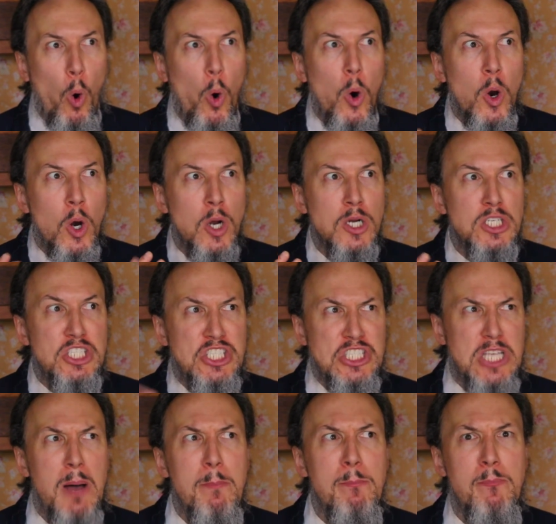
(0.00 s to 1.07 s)
or
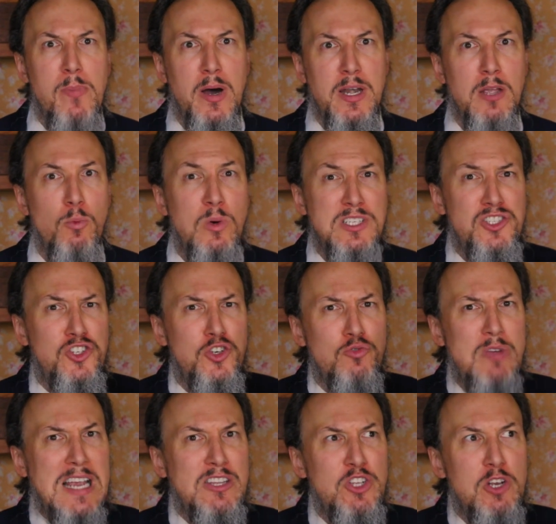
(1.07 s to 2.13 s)
somebody was
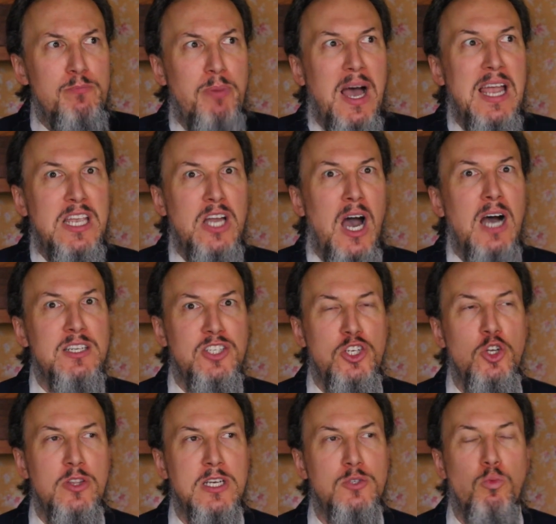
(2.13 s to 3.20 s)
directed by God to
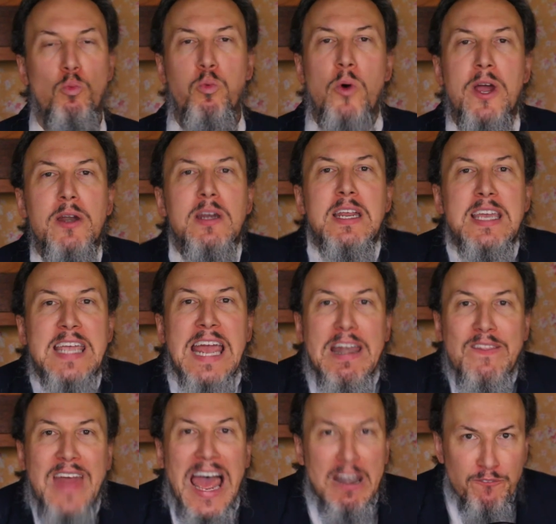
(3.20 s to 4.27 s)
do this. Where did he
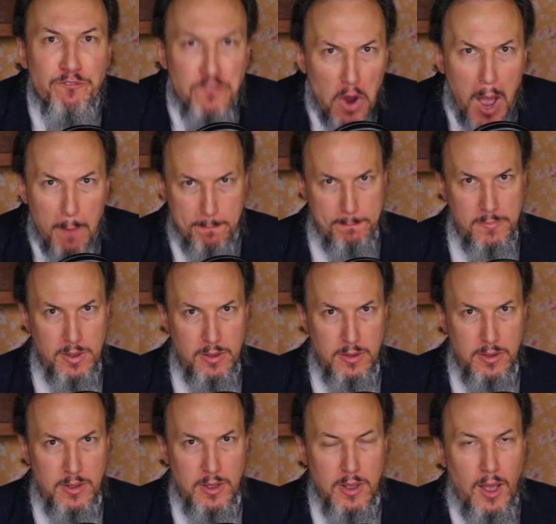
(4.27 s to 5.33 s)
get that from?
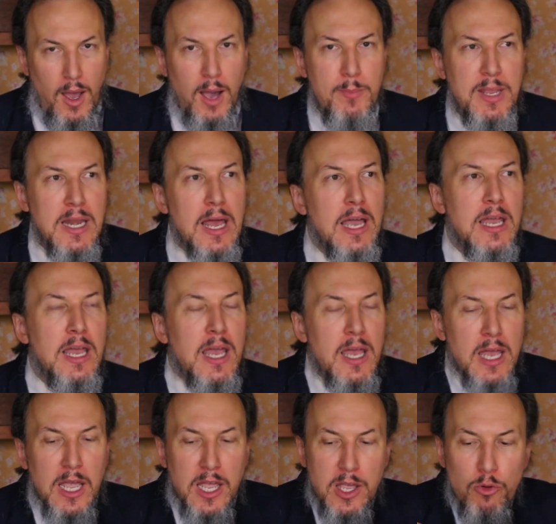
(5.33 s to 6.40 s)
I mean,
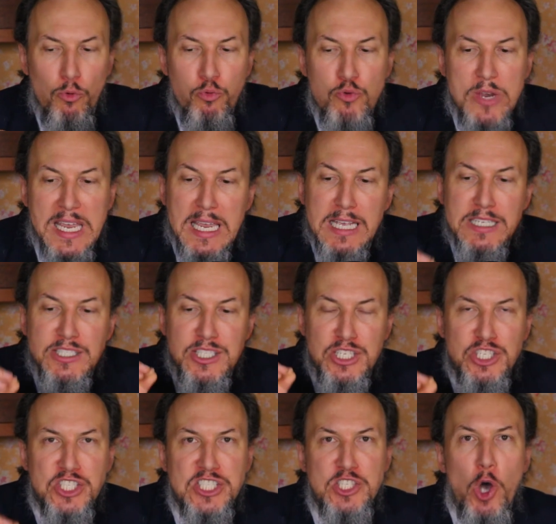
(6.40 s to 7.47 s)
he
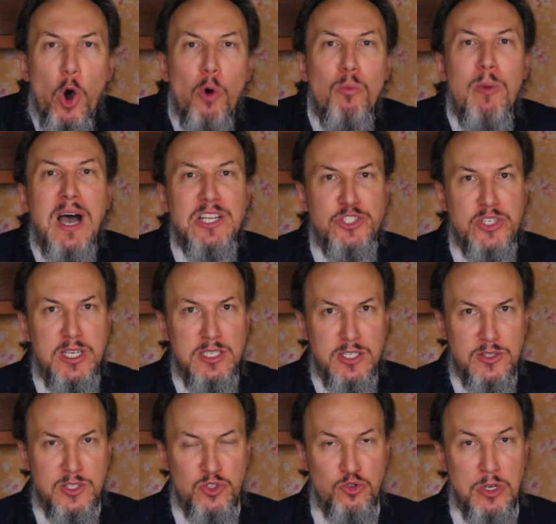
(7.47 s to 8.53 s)
reads so much
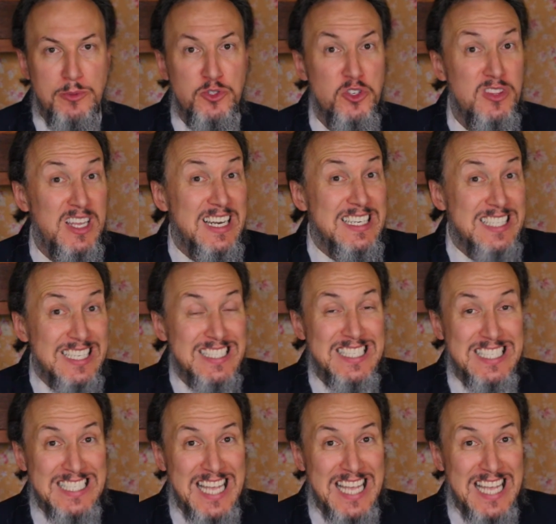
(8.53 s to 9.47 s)
into the scripture that it doesn't